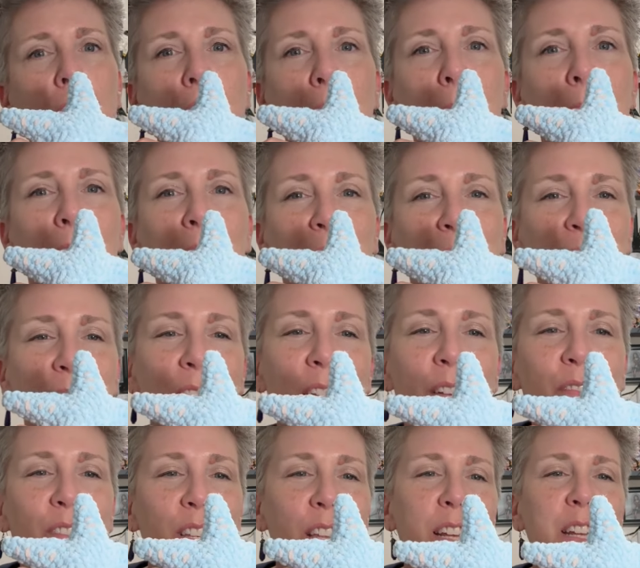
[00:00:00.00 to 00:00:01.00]
because I have
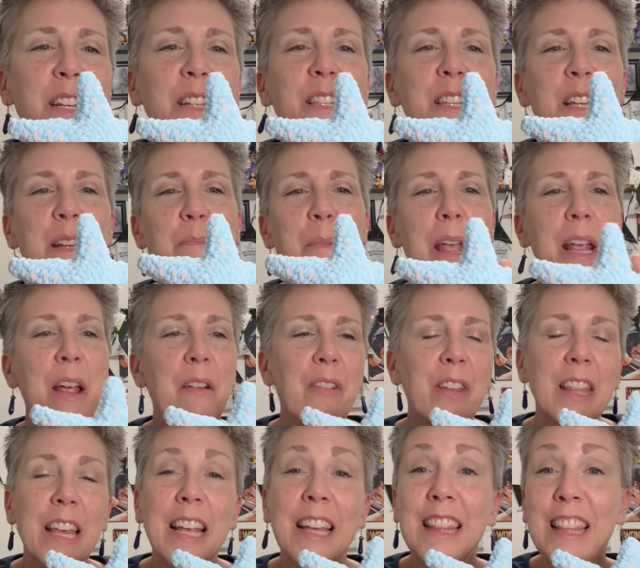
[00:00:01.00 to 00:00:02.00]
a tendency to make
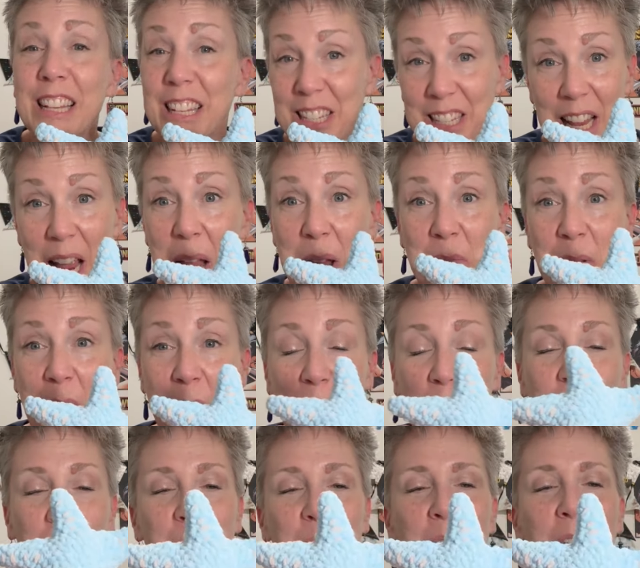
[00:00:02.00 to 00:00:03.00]
everything in the same
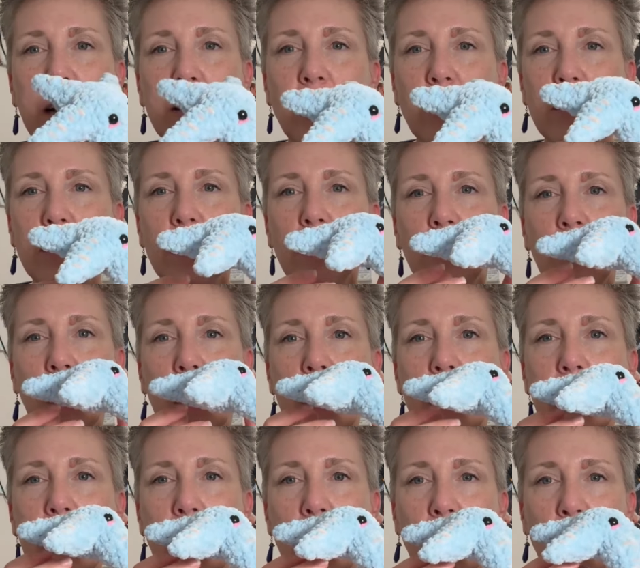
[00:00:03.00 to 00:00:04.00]
color. I just
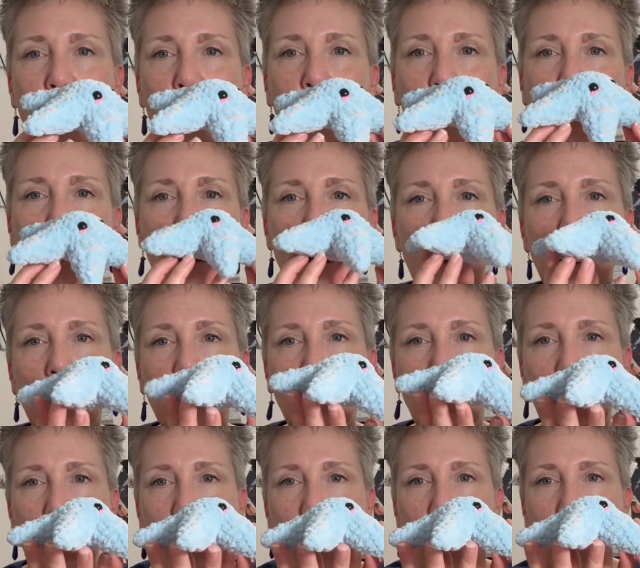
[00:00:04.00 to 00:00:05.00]
like how, look,
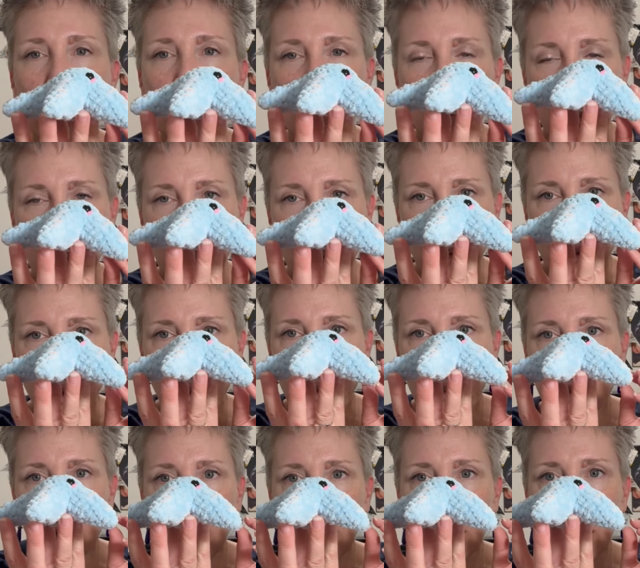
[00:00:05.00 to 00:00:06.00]
it actually
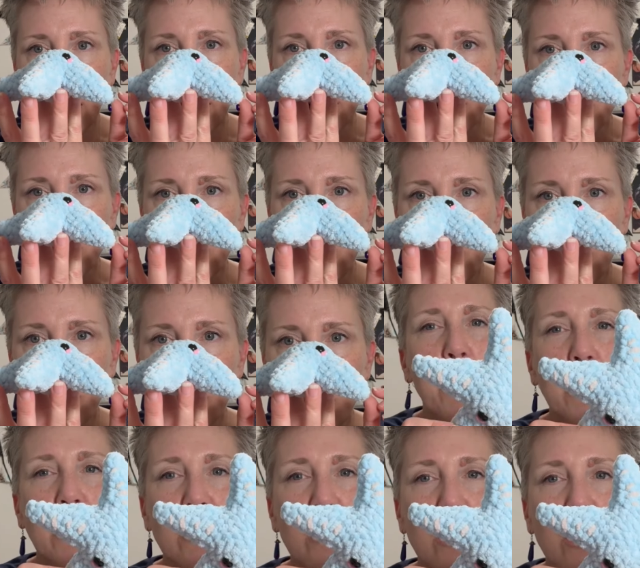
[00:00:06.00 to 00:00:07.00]
looks like a starfish.
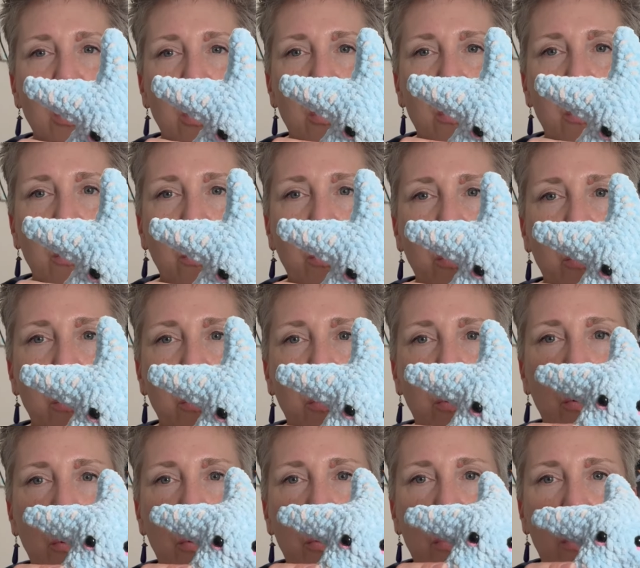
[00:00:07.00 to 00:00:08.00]
So
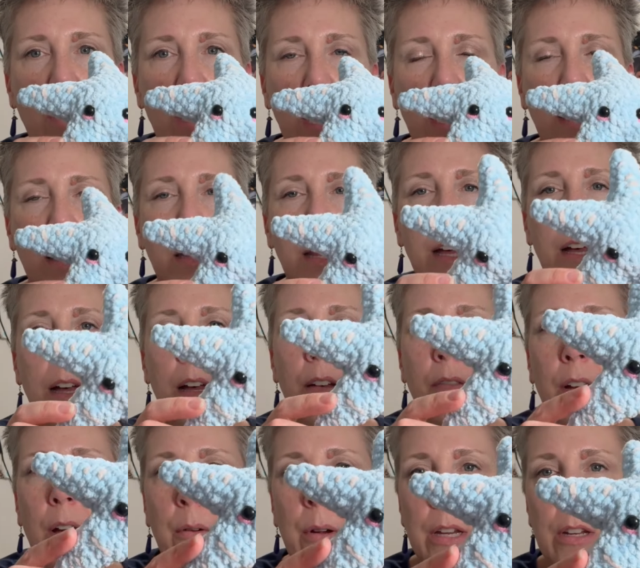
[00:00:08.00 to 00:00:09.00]
cool. I love
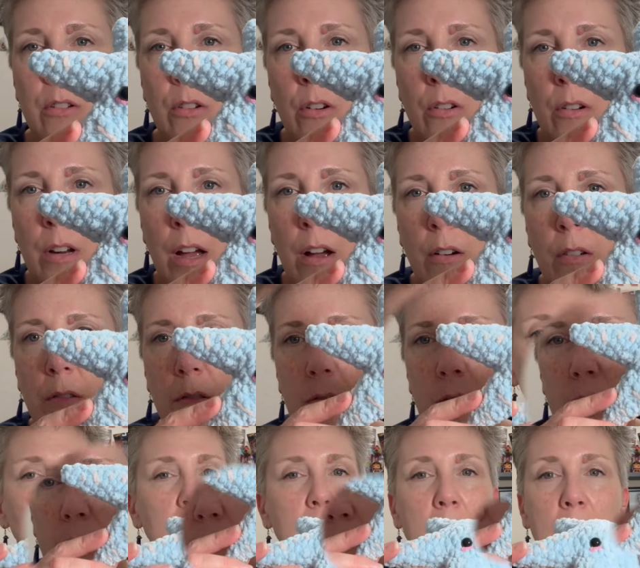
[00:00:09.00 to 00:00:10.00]
how he turned out.
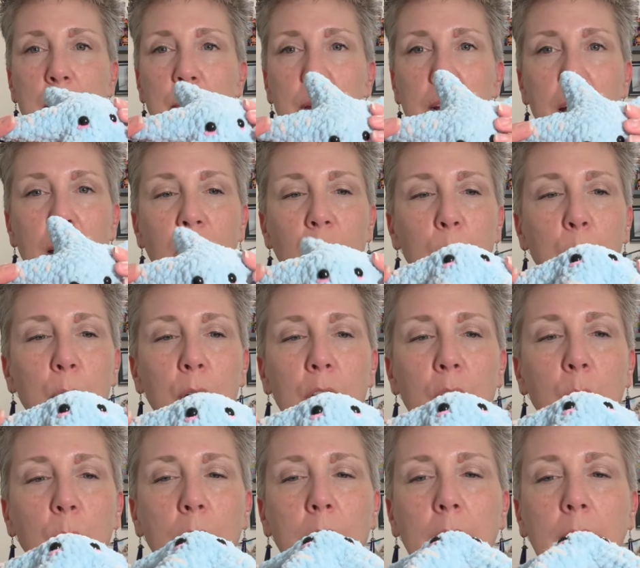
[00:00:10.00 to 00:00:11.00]
Just came together pretty
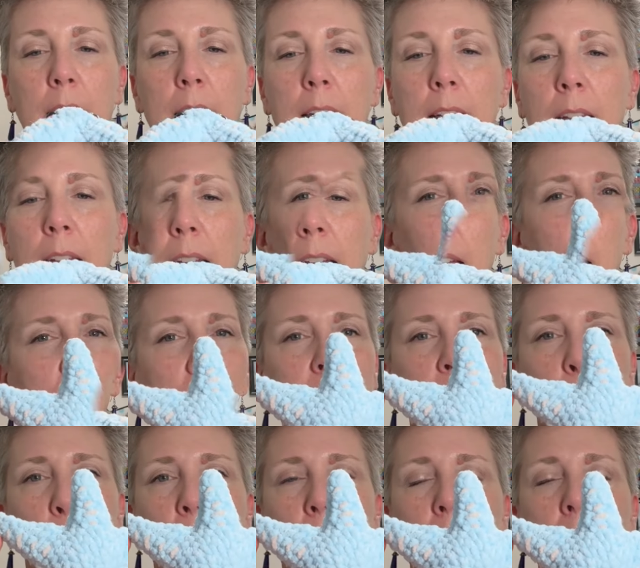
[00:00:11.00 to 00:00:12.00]
quickly. More of an
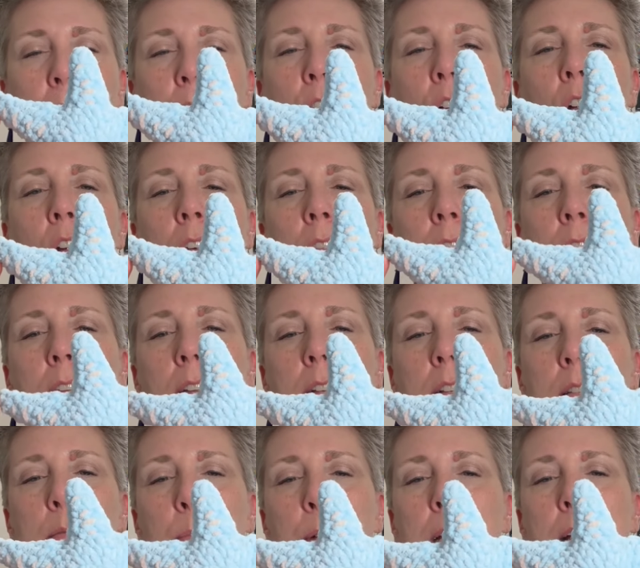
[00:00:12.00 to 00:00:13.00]
advanced beginner on
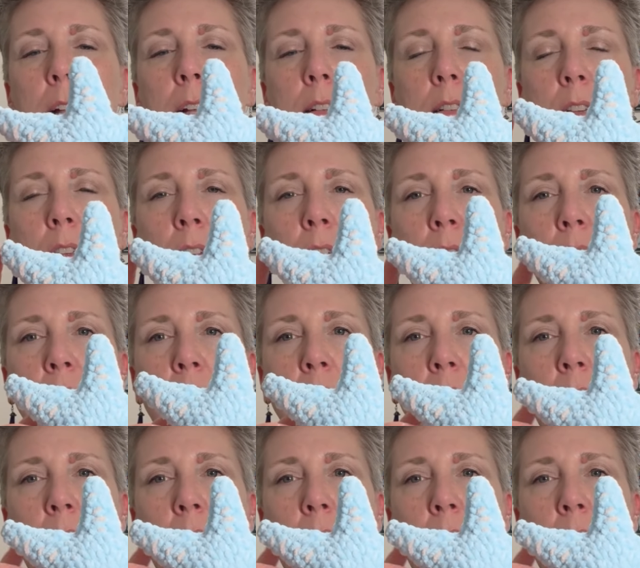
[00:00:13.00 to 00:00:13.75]
this because of